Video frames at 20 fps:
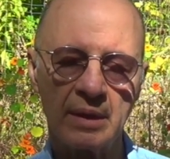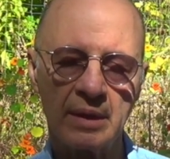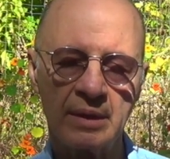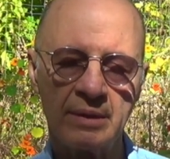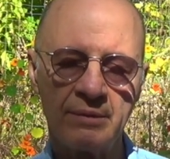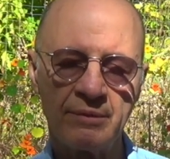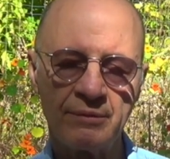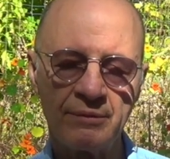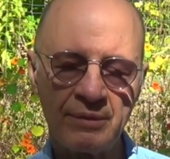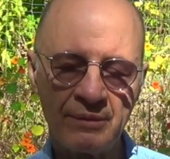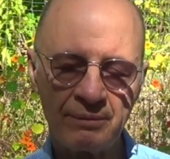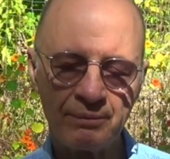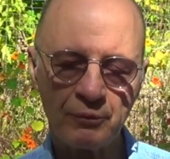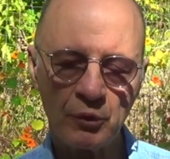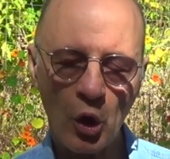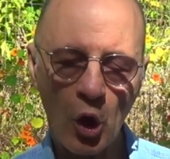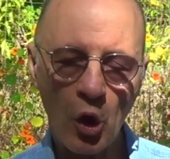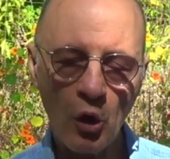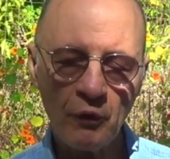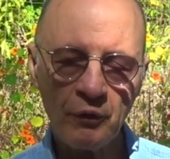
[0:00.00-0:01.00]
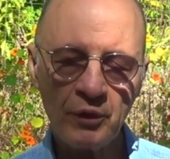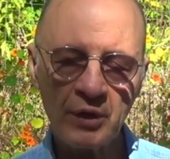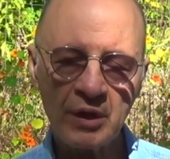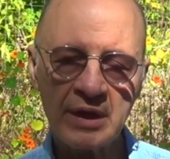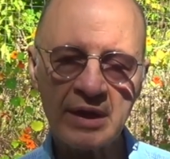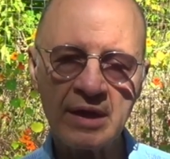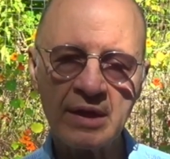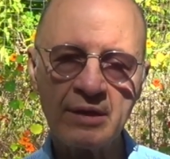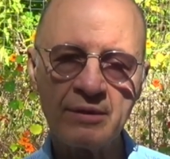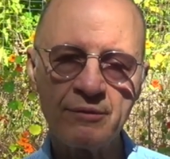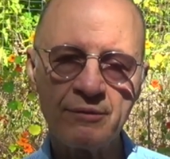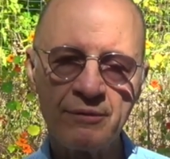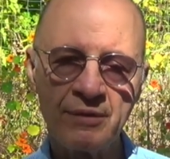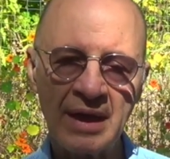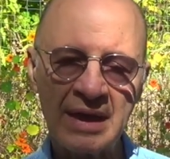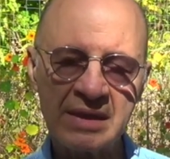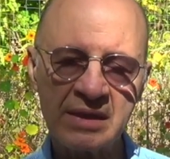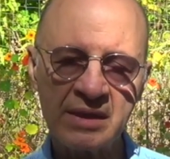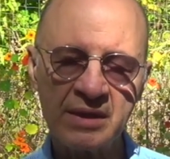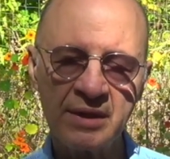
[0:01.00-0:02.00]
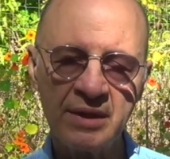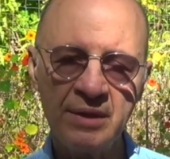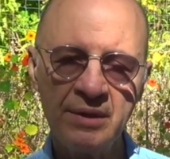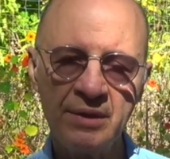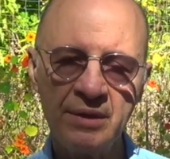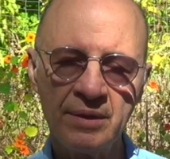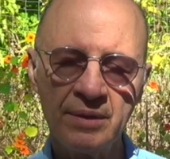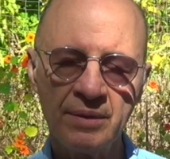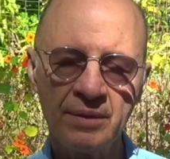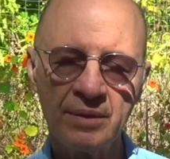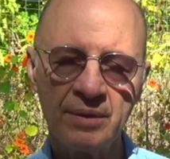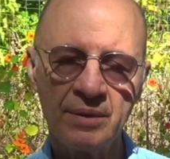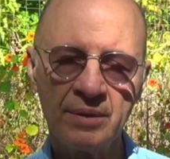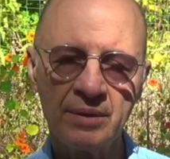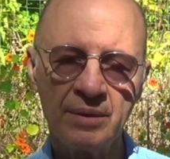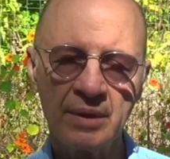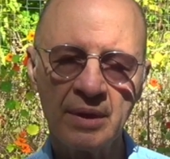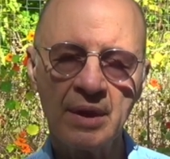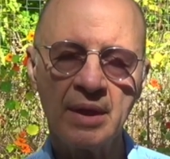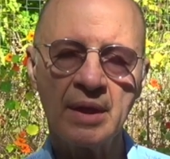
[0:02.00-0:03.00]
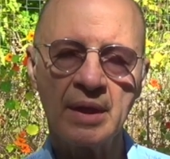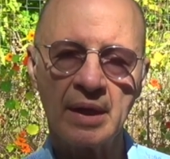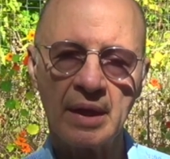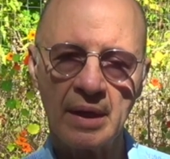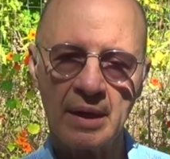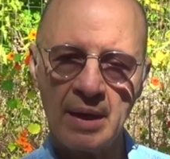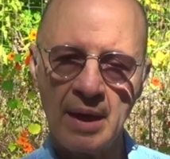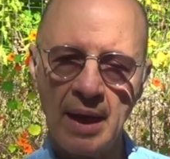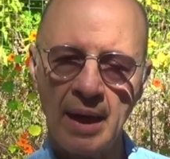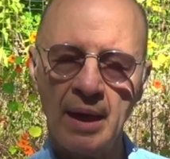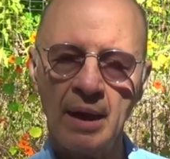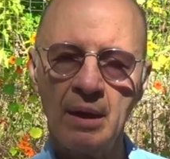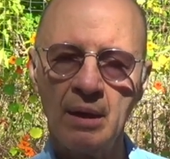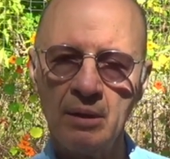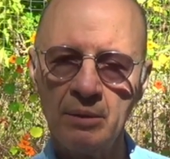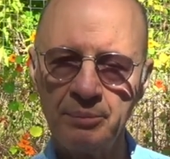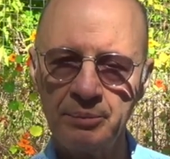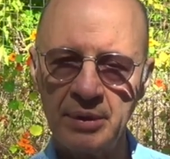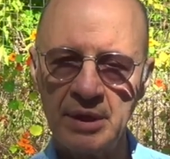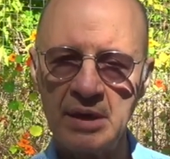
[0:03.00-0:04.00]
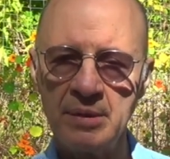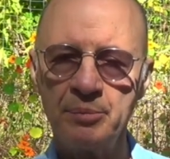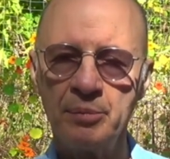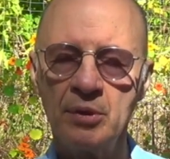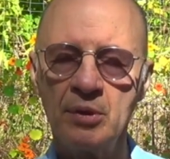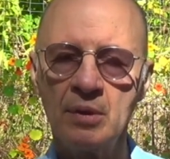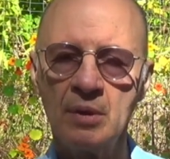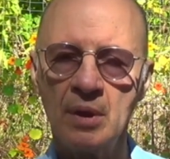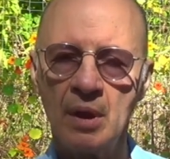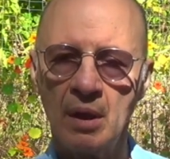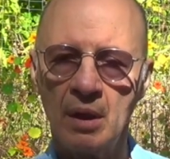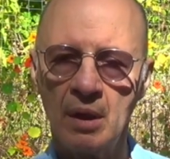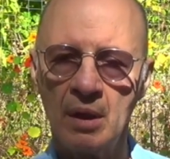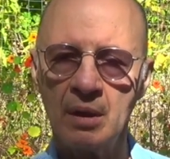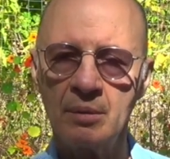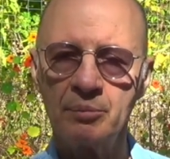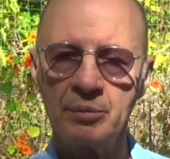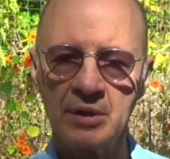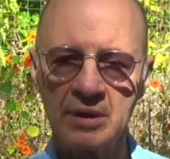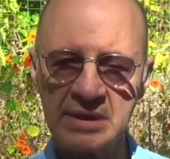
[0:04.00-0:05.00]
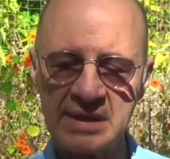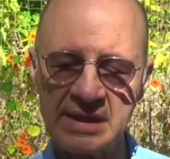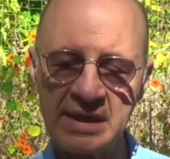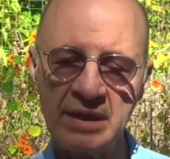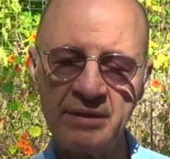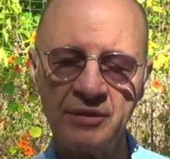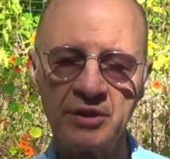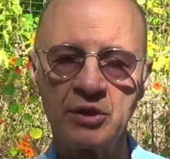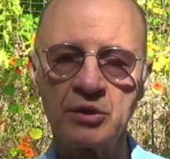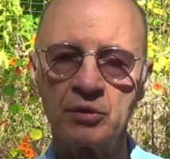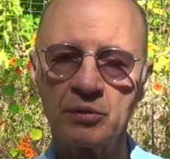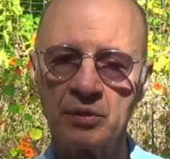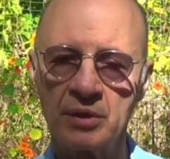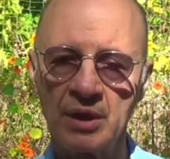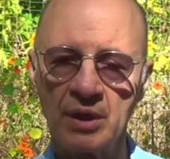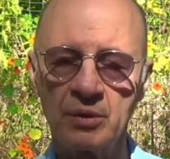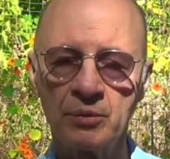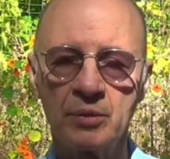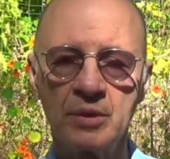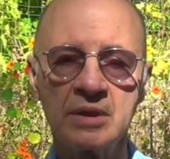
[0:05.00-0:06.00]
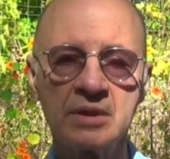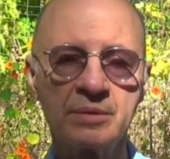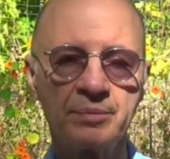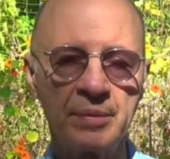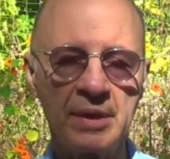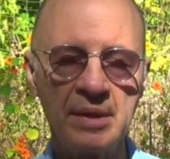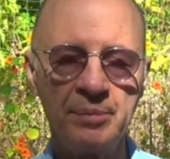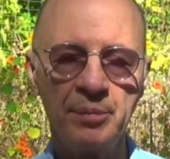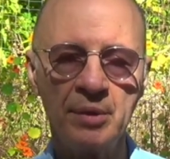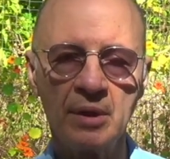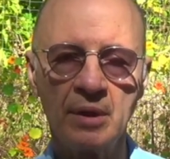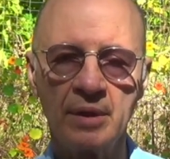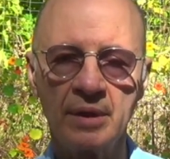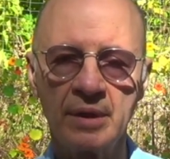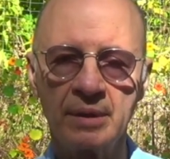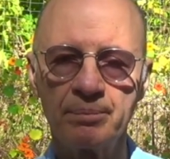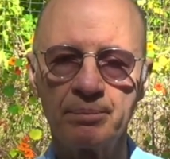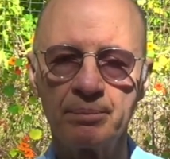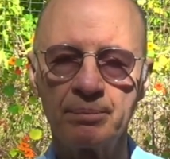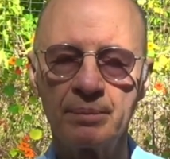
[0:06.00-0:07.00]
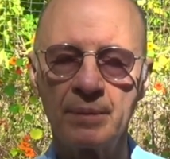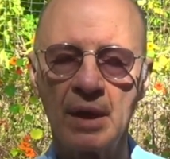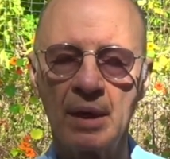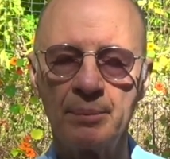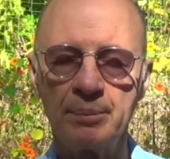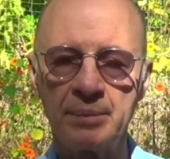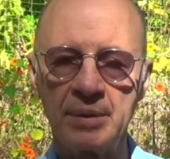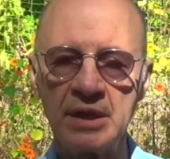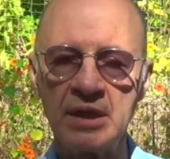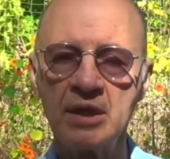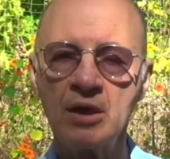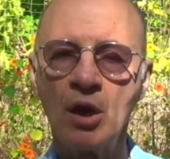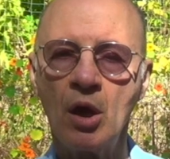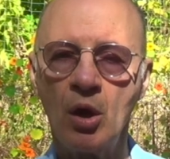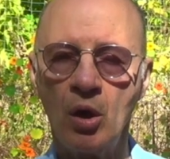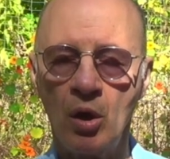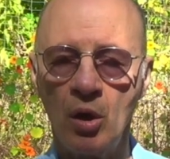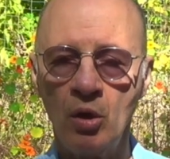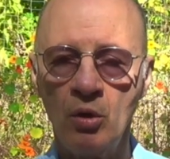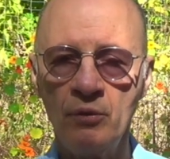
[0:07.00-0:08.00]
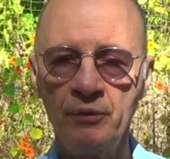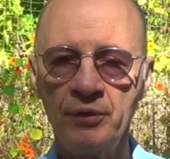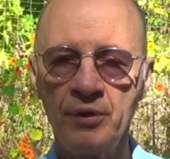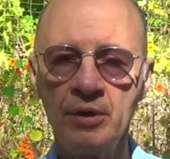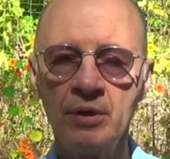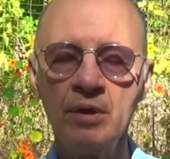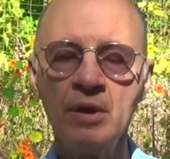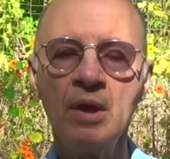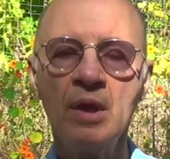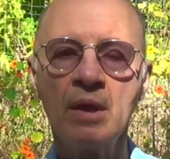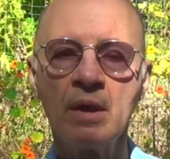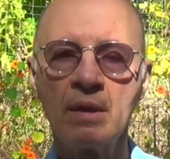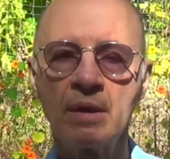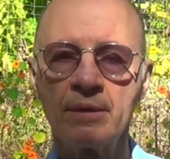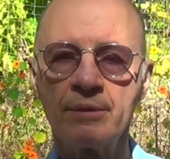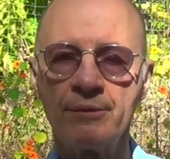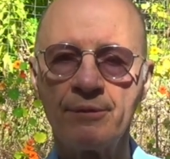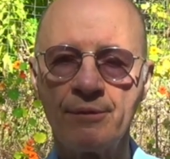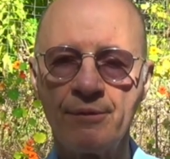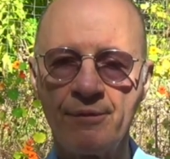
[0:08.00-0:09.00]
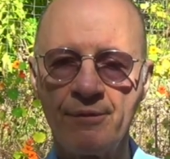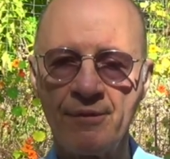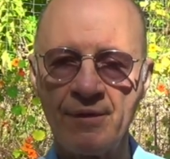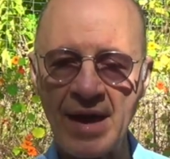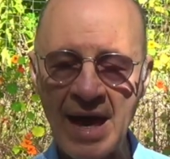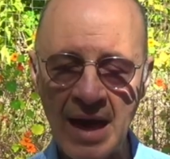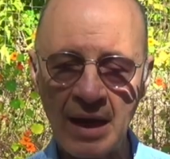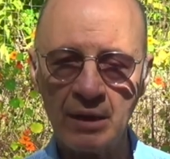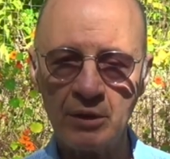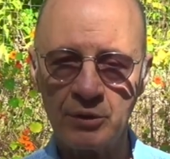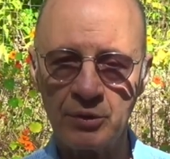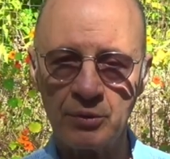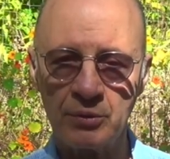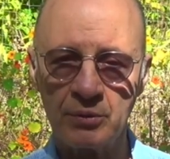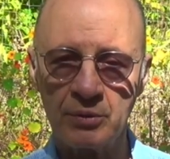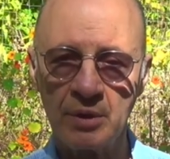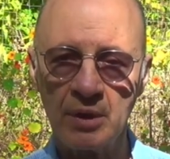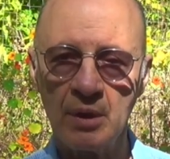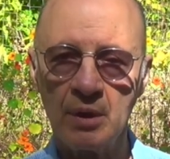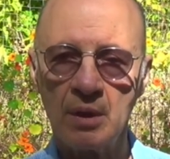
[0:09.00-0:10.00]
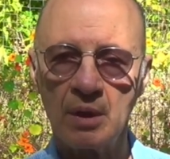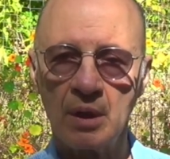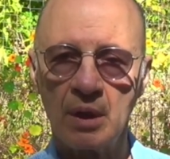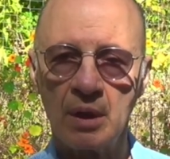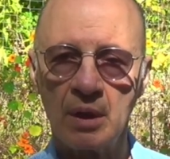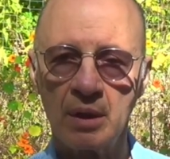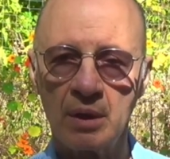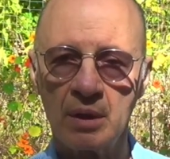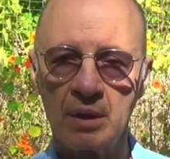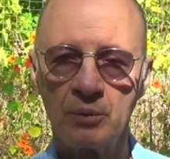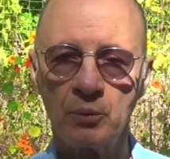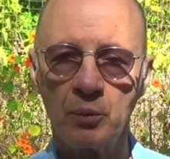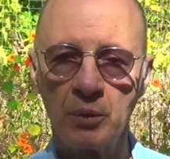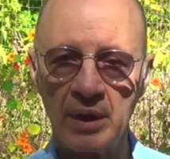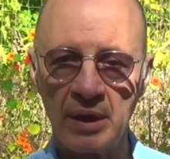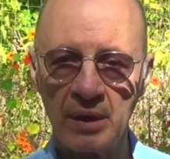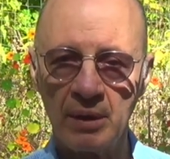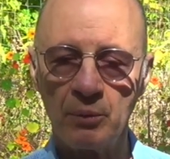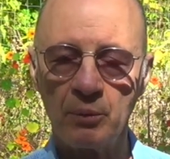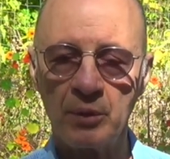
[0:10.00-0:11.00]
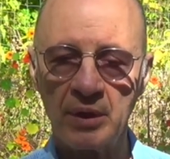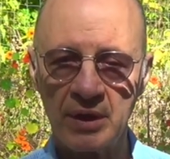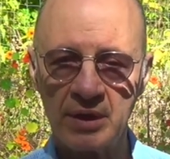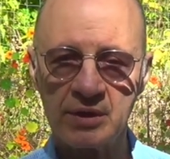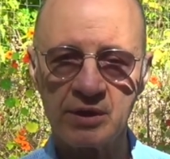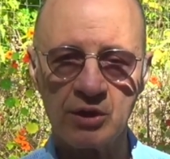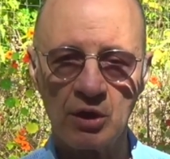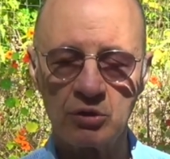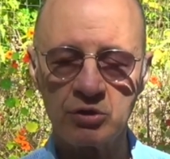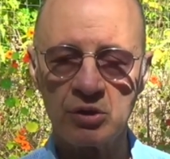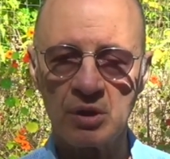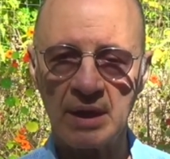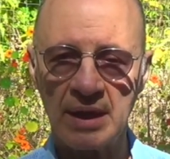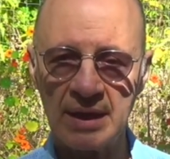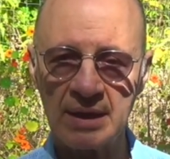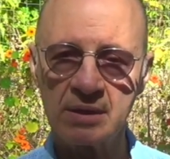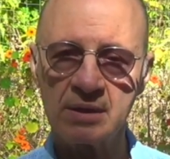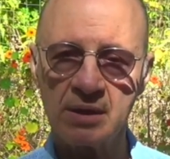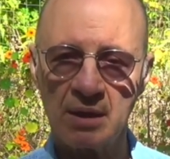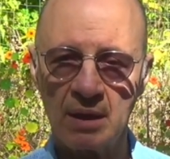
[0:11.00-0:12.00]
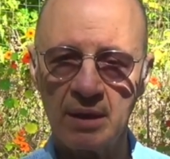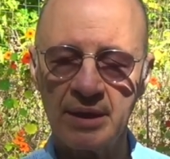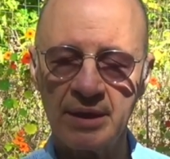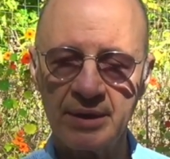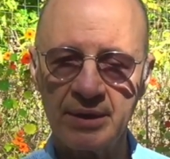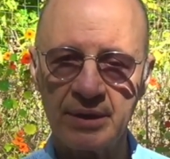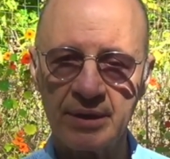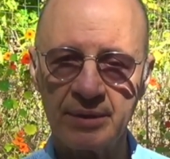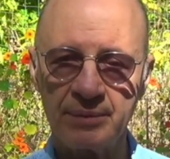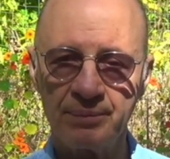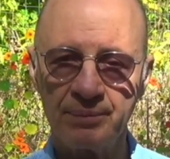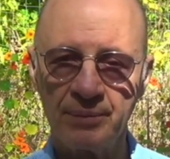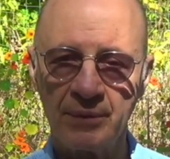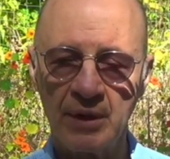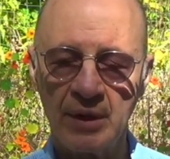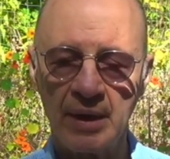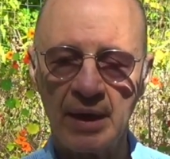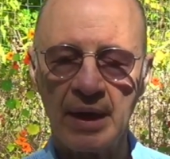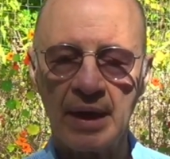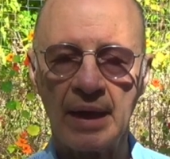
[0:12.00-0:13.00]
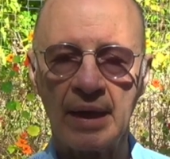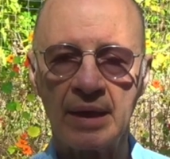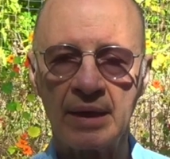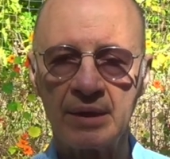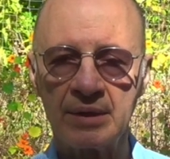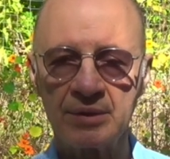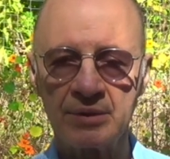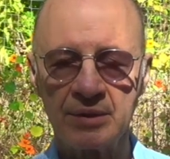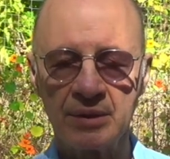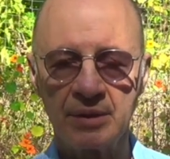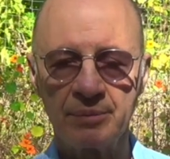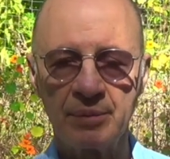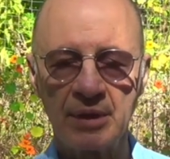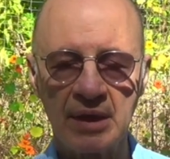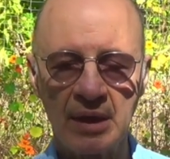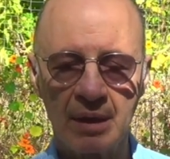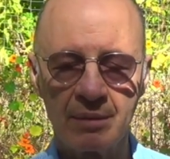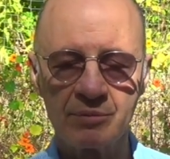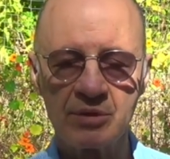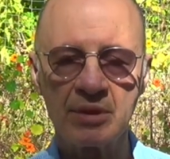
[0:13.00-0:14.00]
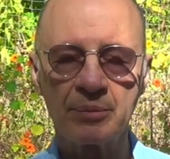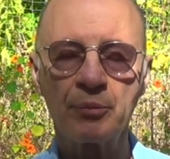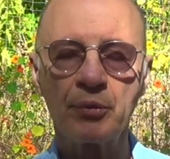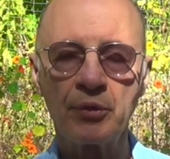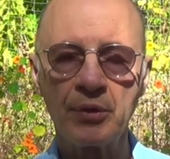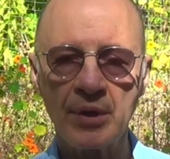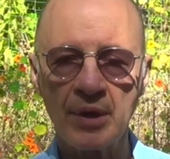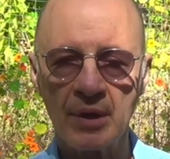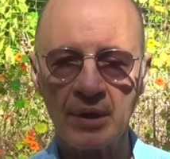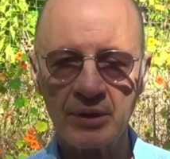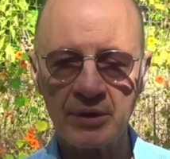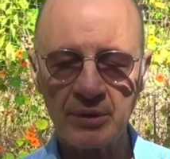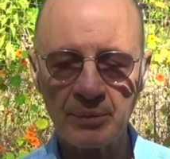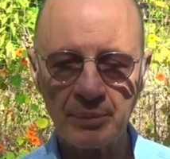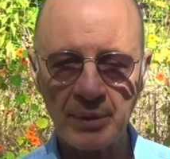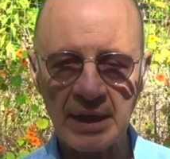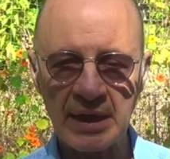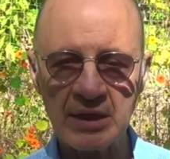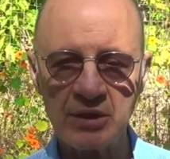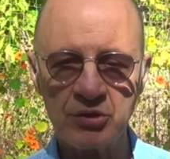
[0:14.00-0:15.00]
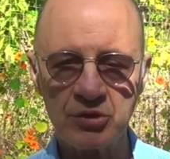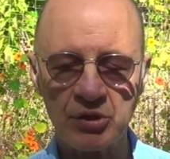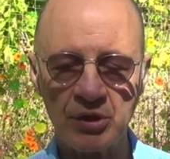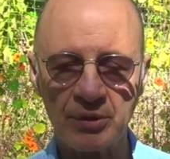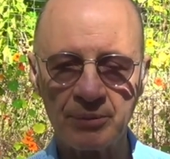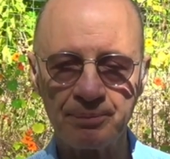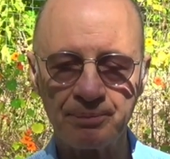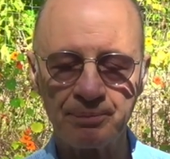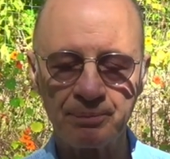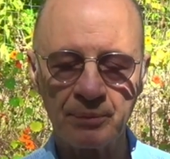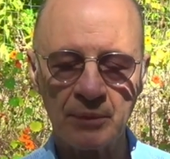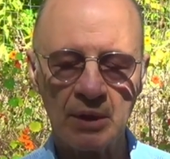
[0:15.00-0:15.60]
in, overly invested in how people are perceiving you. In other words, people are being overvalued uh, with, with social anxiety and uh, becomes a preoccupation.